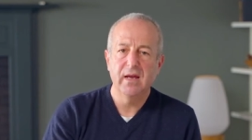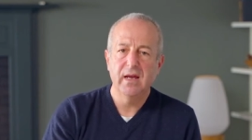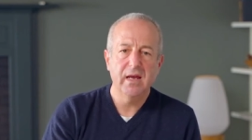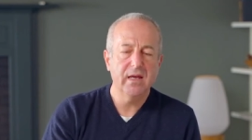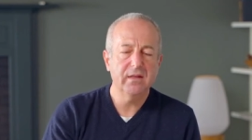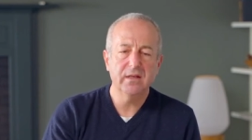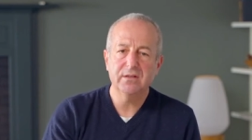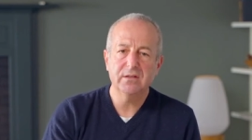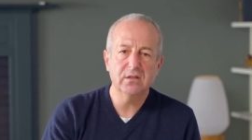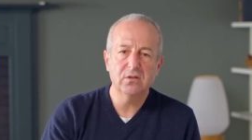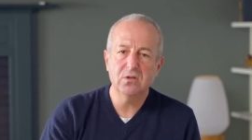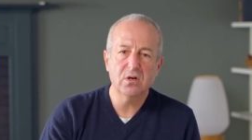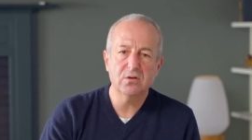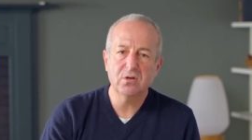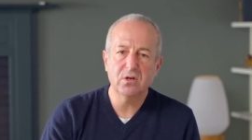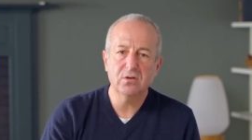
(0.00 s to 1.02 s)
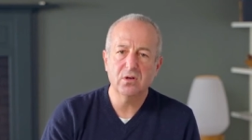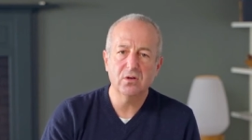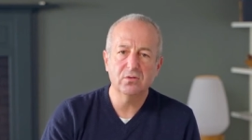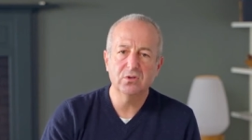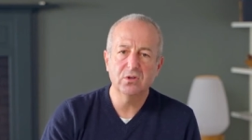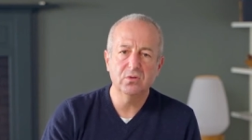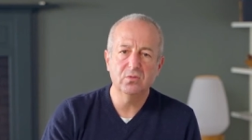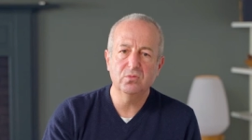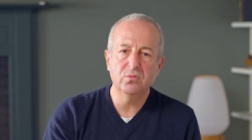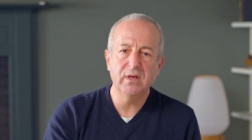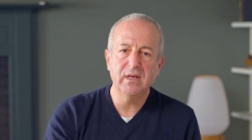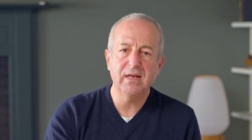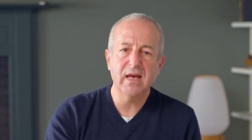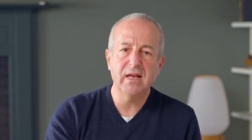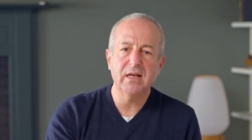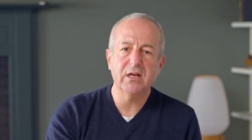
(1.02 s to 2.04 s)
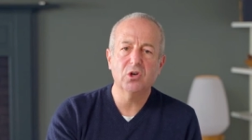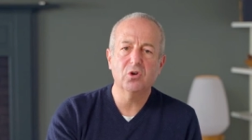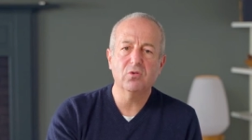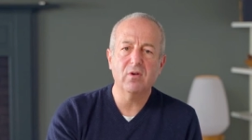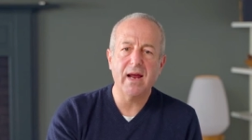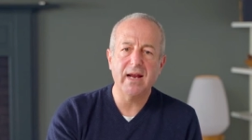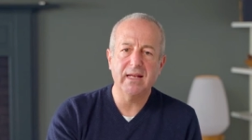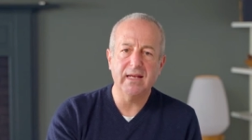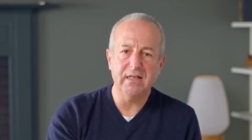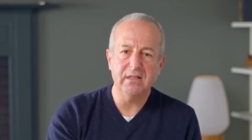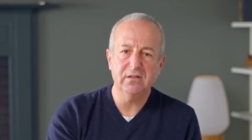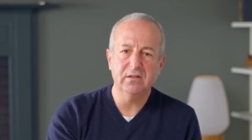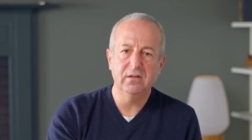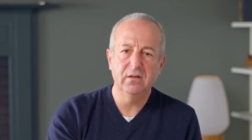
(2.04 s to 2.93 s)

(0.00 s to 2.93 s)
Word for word: And they said, no, no, no, you, we get a credit